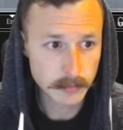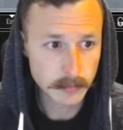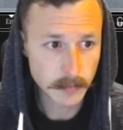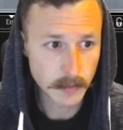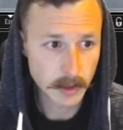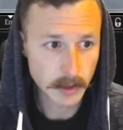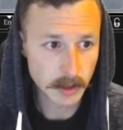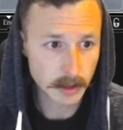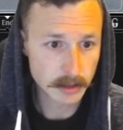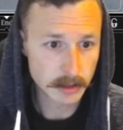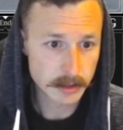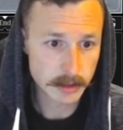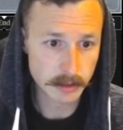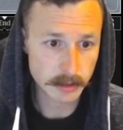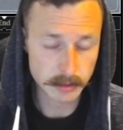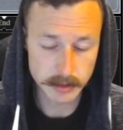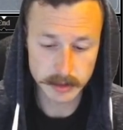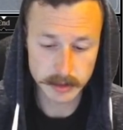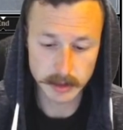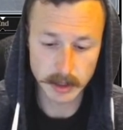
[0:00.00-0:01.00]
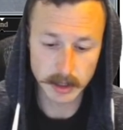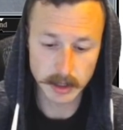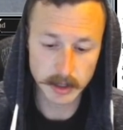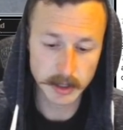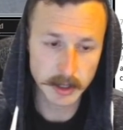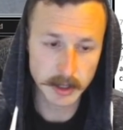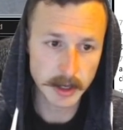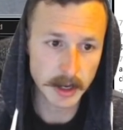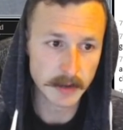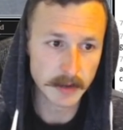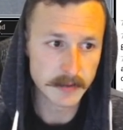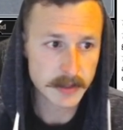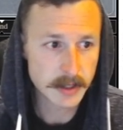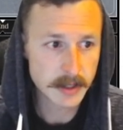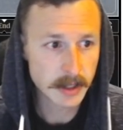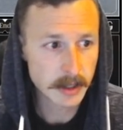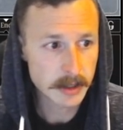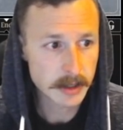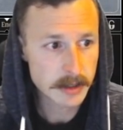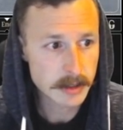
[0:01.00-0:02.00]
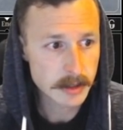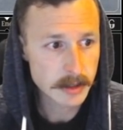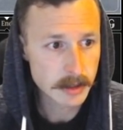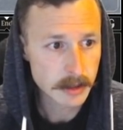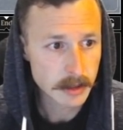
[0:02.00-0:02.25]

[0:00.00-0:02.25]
All right, let's go Skargan, F6.